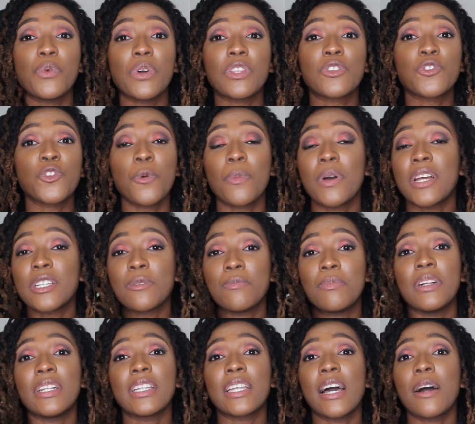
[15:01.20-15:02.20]
with so much
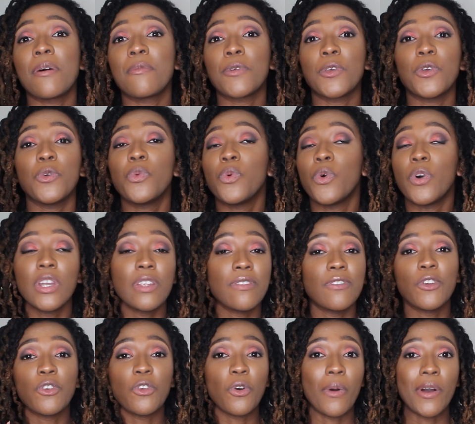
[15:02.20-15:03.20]
built up you won't
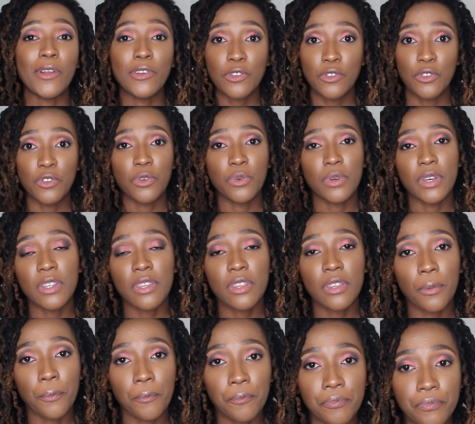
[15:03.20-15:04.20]
even know what to do
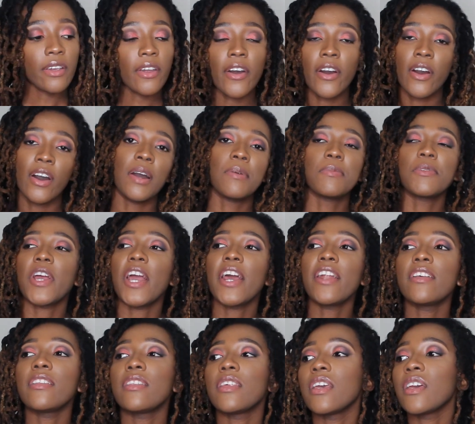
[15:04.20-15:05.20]
with. Yeah, I'm
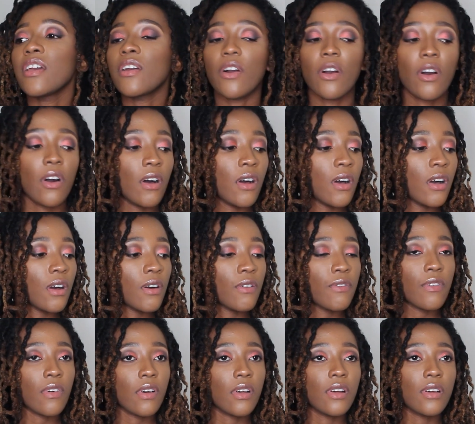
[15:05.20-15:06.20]
trying to think
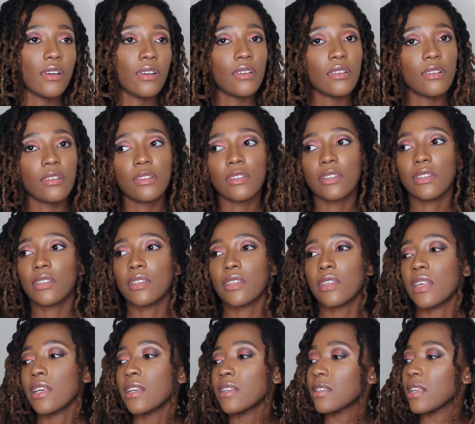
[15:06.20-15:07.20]
of the
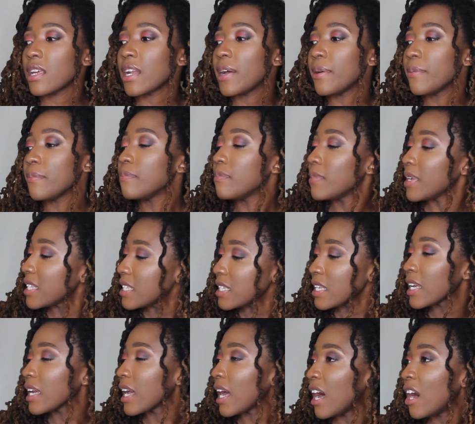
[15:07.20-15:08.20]
things that I'm
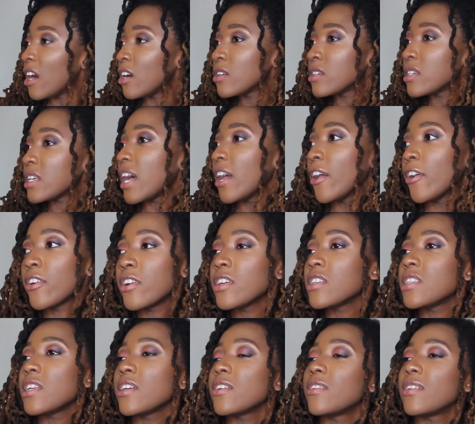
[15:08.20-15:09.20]
missing out. I
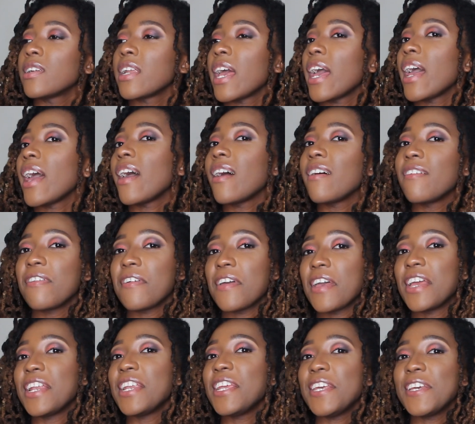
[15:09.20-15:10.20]
honestly don't have
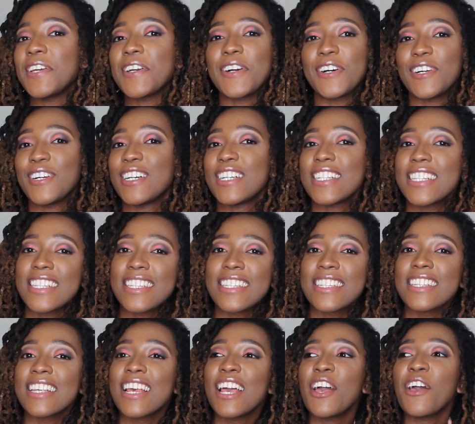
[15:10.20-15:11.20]
any
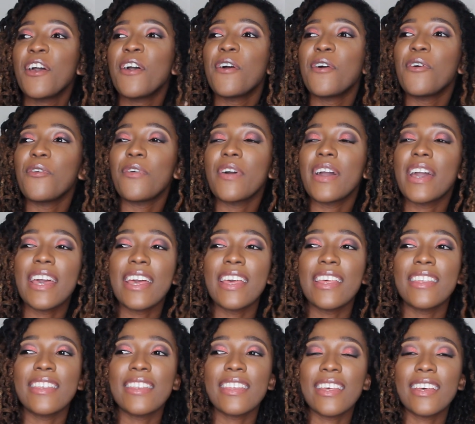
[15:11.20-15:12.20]
cons
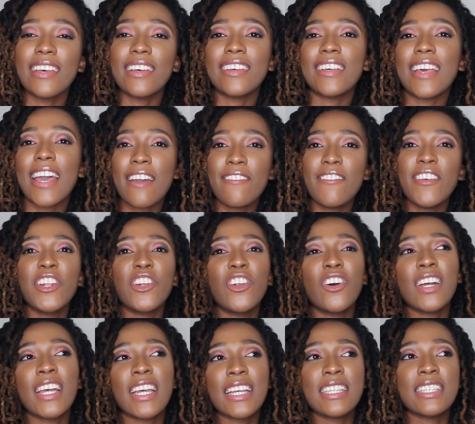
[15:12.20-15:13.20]
with having
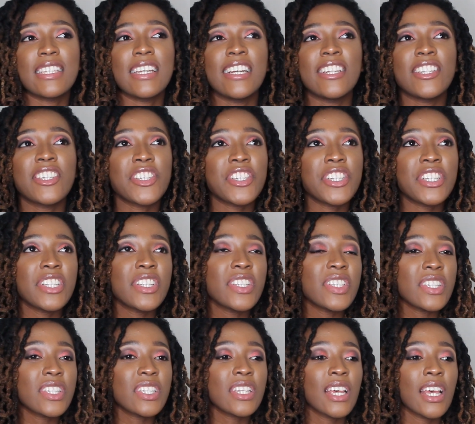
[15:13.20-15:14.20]
lock
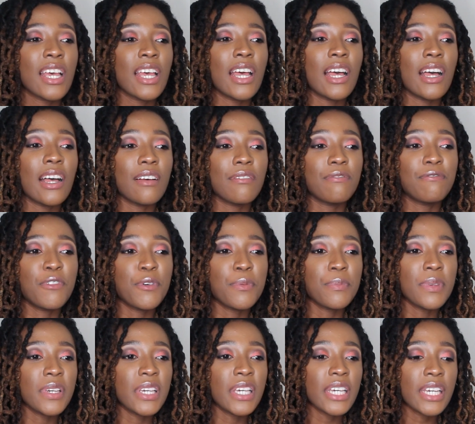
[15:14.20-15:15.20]
extensions. For
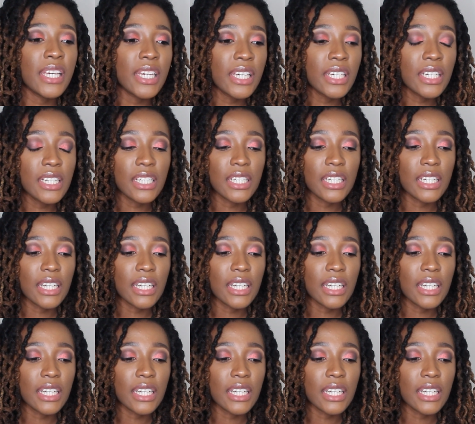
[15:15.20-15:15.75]
me,